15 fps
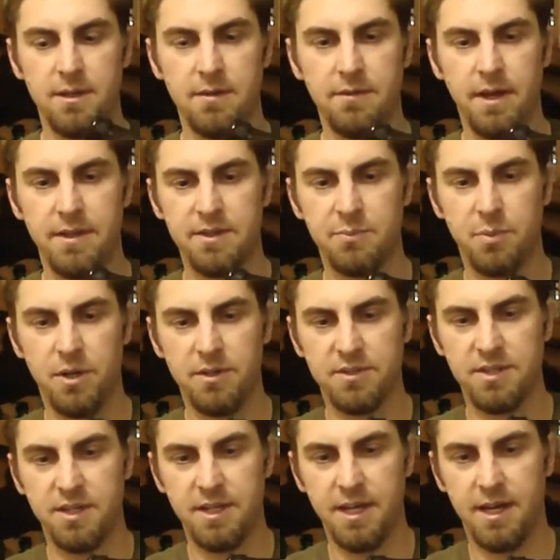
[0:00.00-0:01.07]
I've had this ball
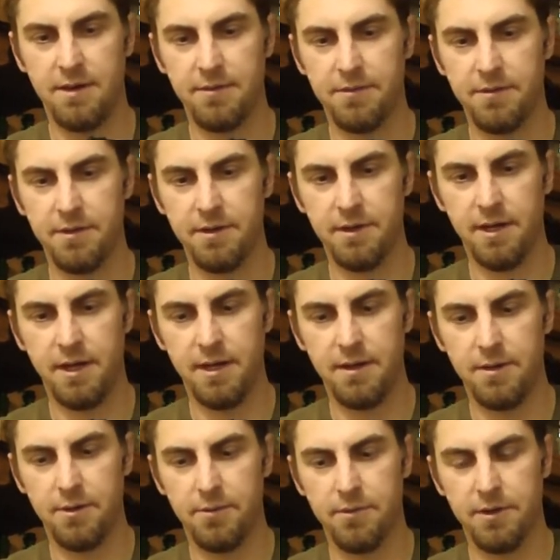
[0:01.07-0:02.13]
sitting out for uh,
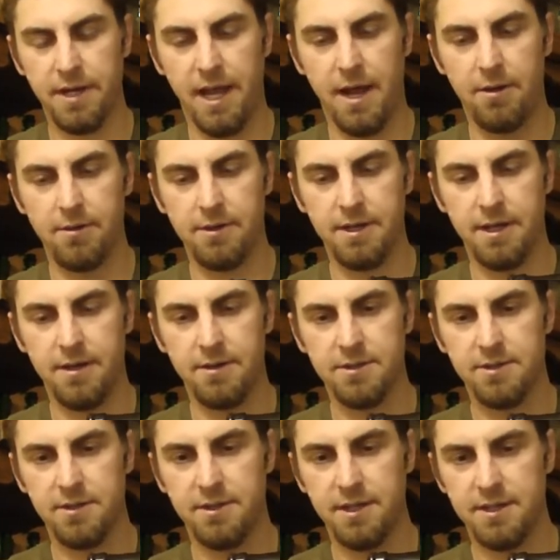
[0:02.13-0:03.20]
over an hour now,
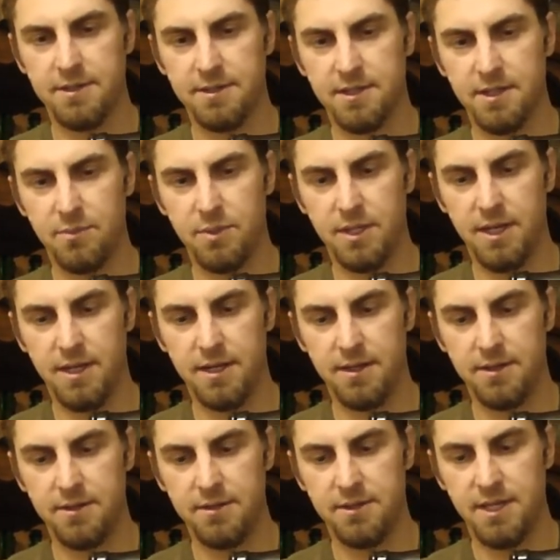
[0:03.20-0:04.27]
so I think it's going to be at a
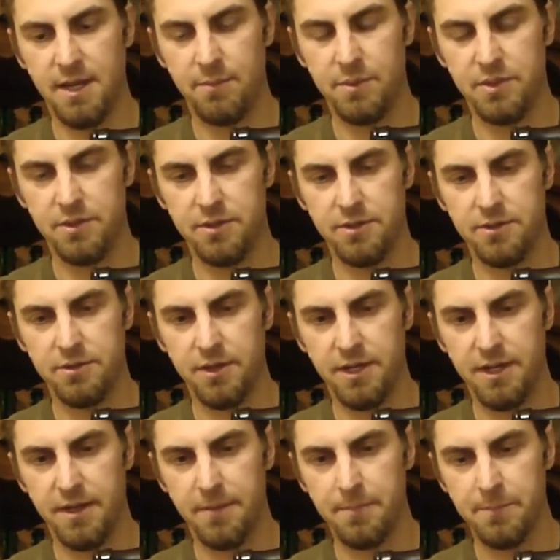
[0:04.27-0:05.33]
good temperature to
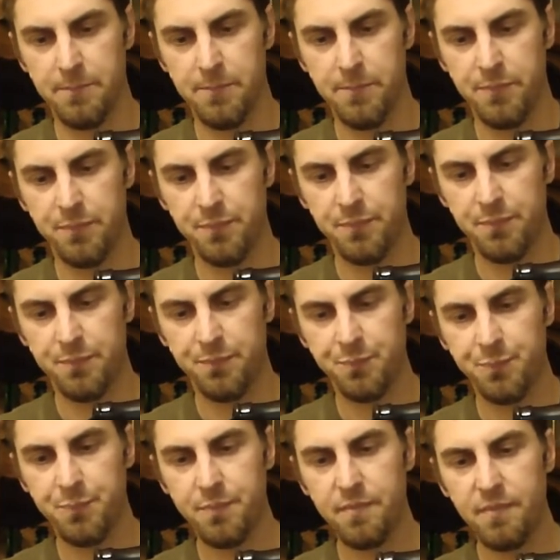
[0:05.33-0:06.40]
drink it.
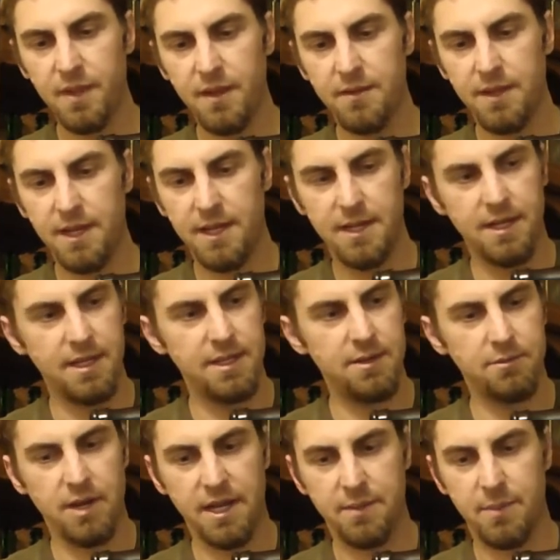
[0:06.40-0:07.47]
Yeah,
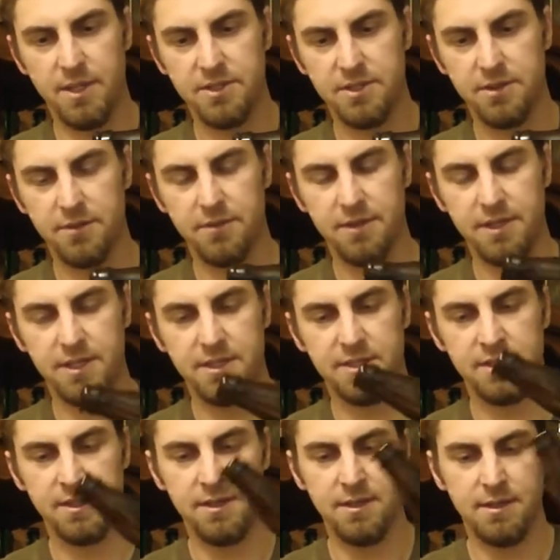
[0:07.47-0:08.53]
it recommends serving
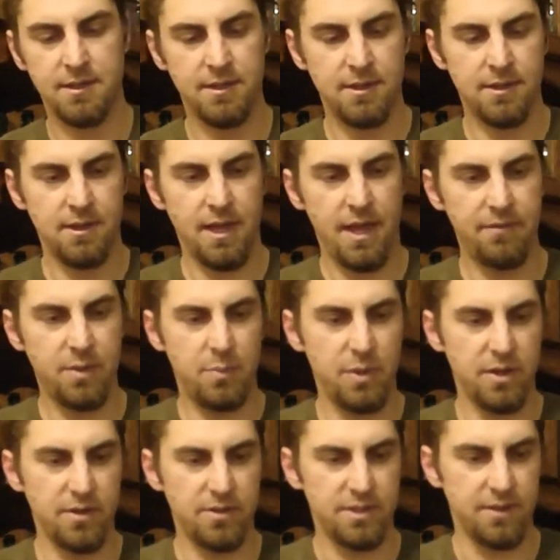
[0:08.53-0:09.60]
these heavy
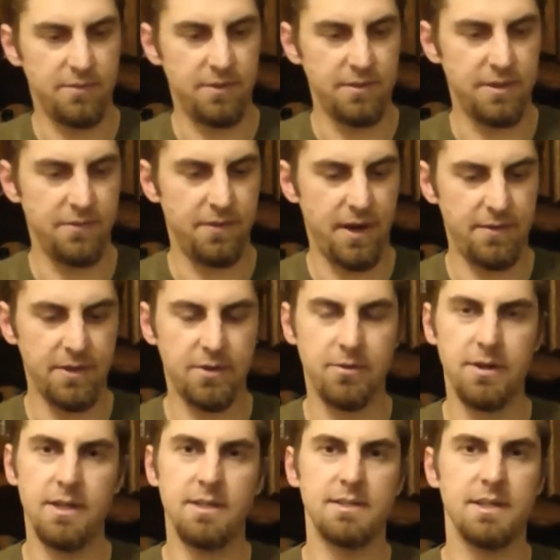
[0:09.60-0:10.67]
beers at 55
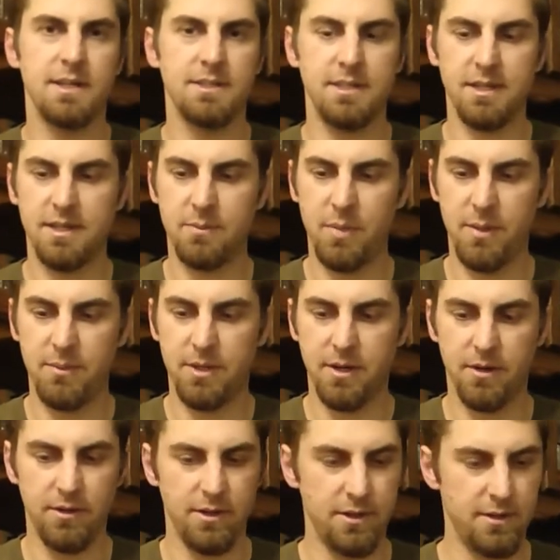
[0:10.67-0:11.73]
degrees. I'd say you can maybe
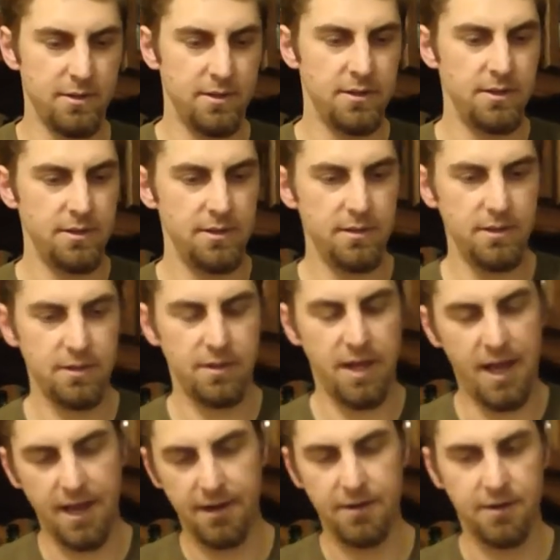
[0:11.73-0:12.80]
go a little, little
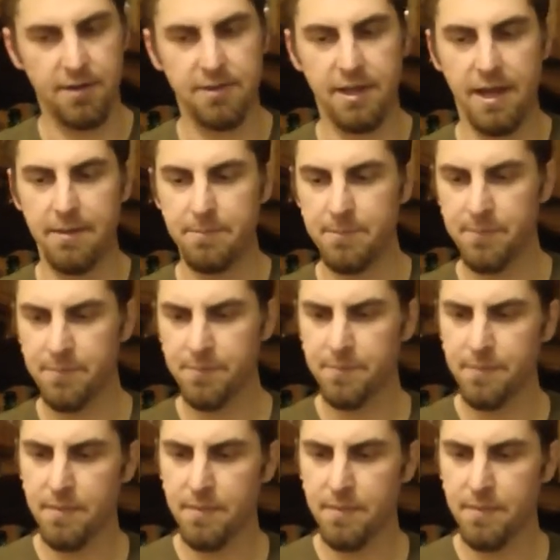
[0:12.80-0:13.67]
higher on that.